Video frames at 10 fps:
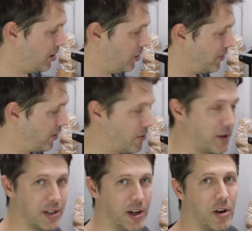whoever
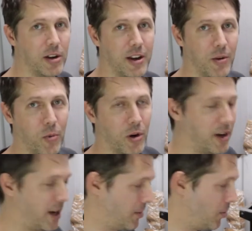originally owned it didn't want
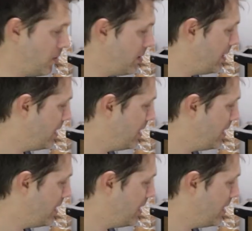it anymore.